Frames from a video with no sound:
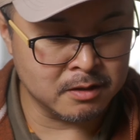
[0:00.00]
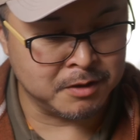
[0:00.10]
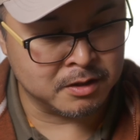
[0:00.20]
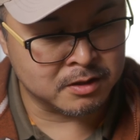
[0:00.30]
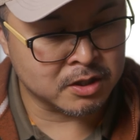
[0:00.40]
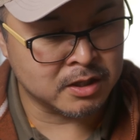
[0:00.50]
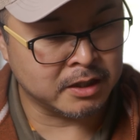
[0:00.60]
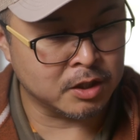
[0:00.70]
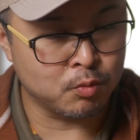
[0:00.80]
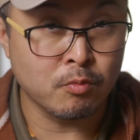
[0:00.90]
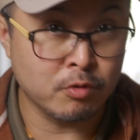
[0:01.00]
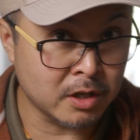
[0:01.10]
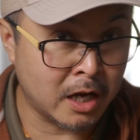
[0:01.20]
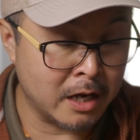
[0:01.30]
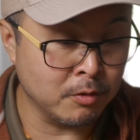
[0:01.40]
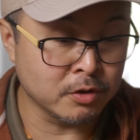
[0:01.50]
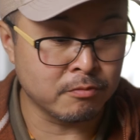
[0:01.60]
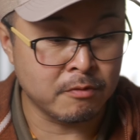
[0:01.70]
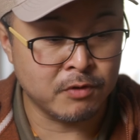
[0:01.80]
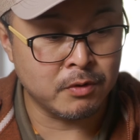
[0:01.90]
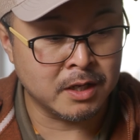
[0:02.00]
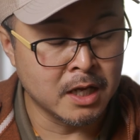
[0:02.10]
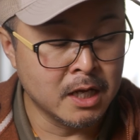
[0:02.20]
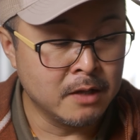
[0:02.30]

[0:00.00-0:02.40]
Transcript: I mean, just like this one, which I'm also reviewing